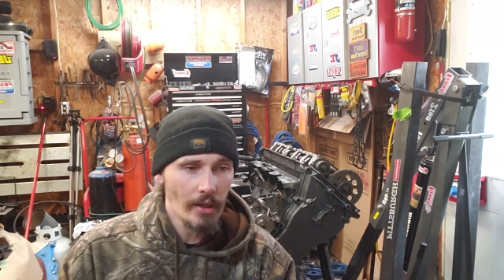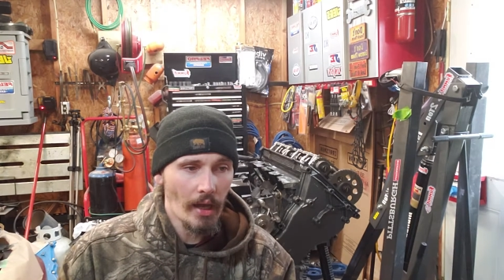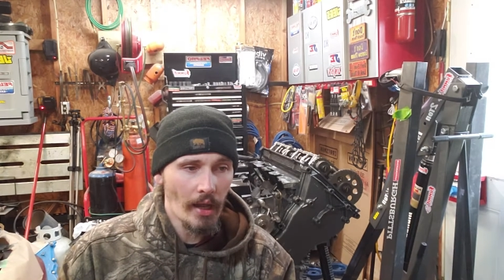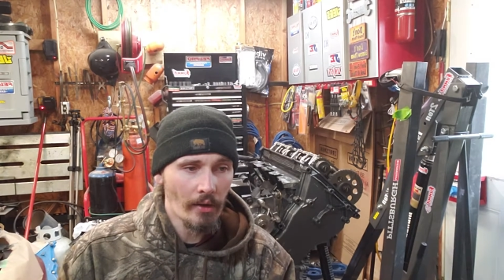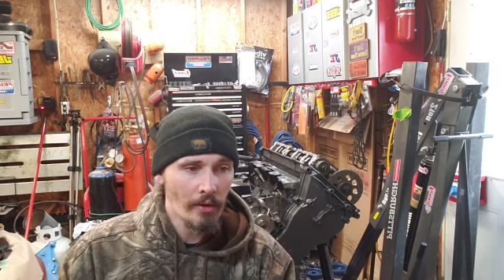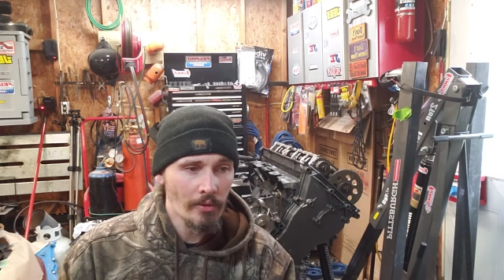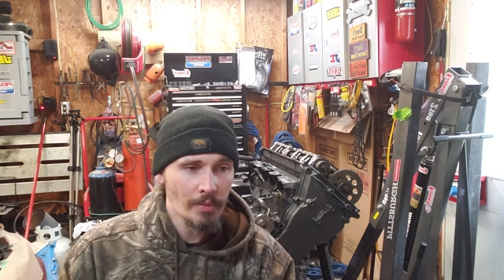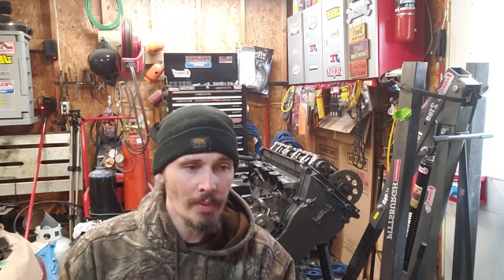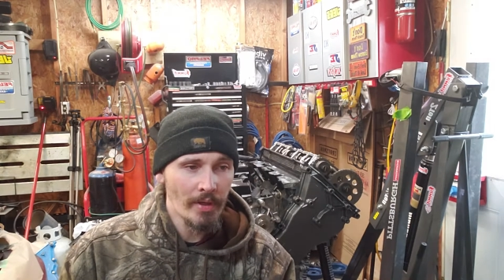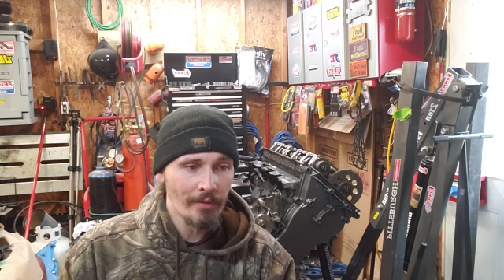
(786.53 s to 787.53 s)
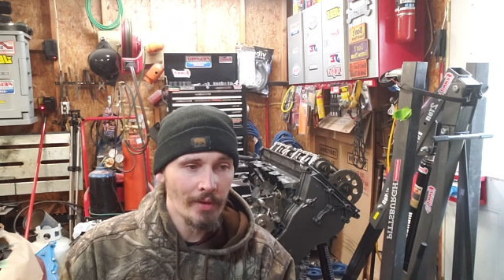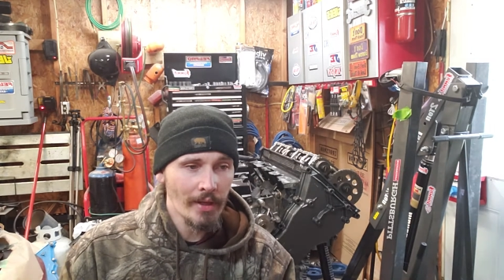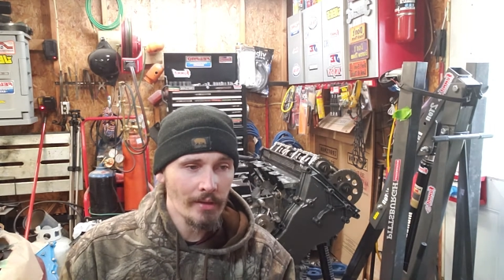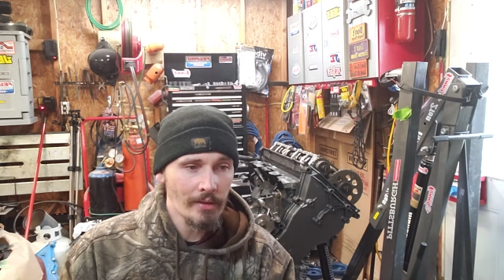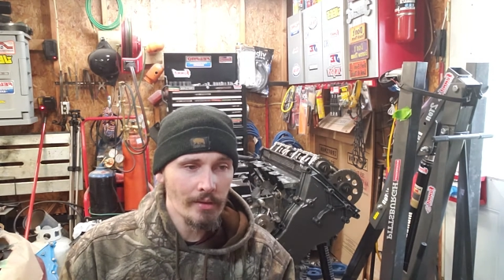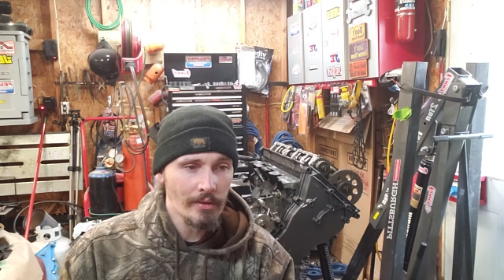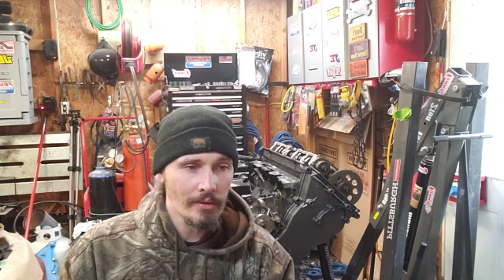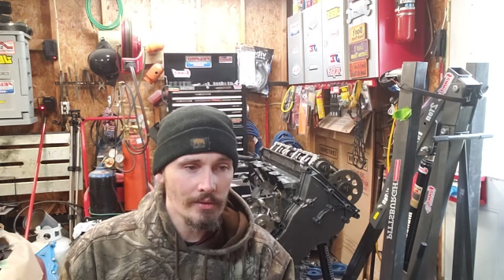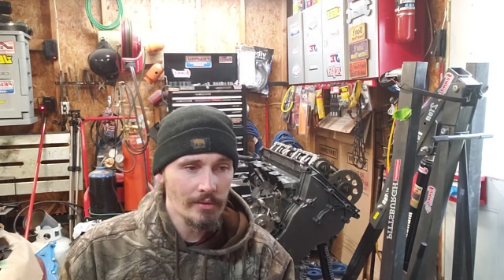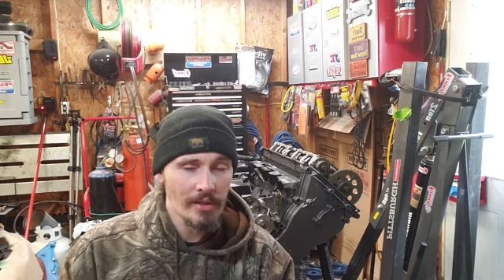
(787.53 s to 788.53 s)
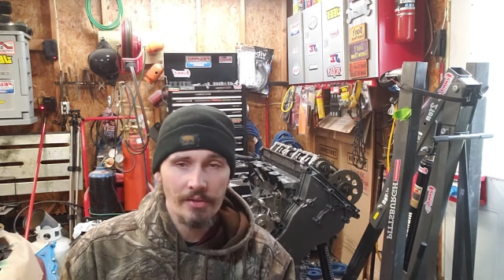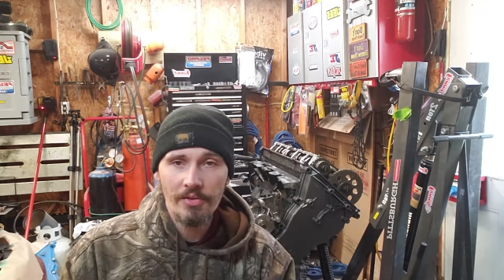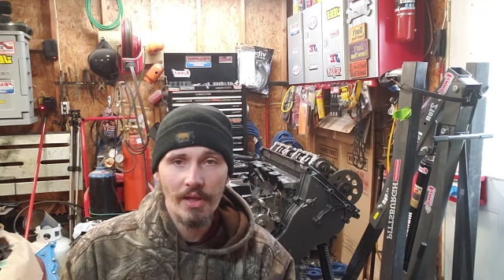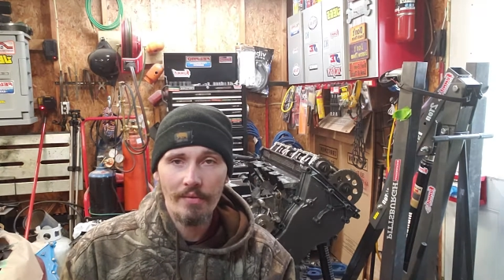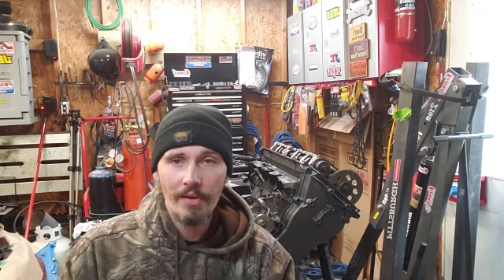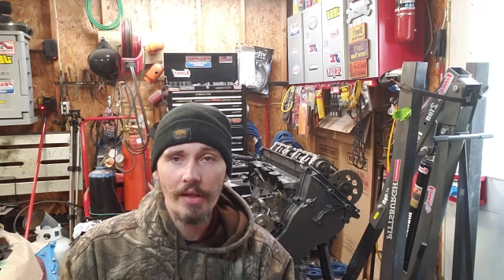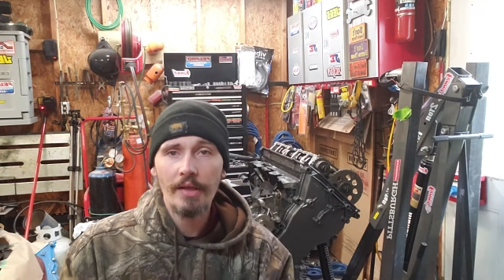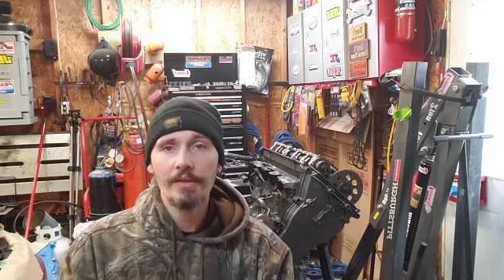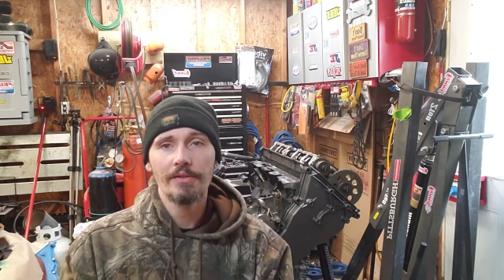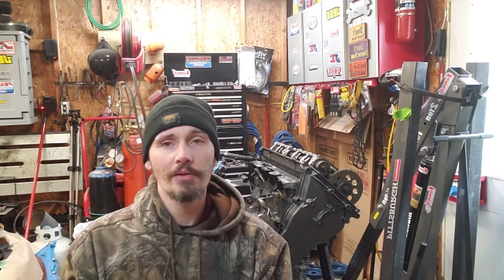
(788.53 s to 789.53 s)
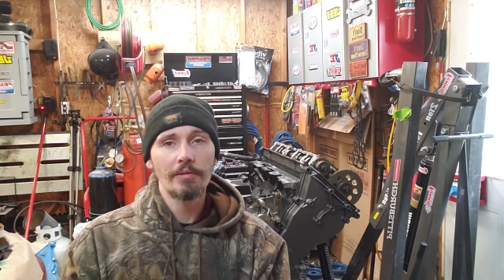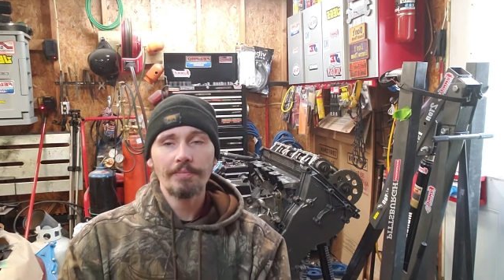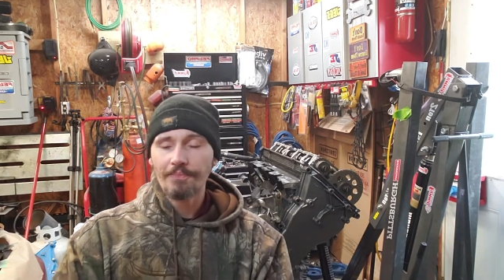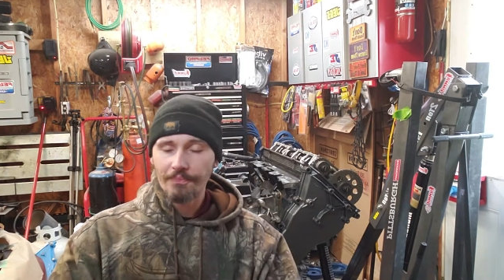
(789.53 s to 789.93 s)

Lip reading: I don't know, it's been there for like 6 or 7 days. So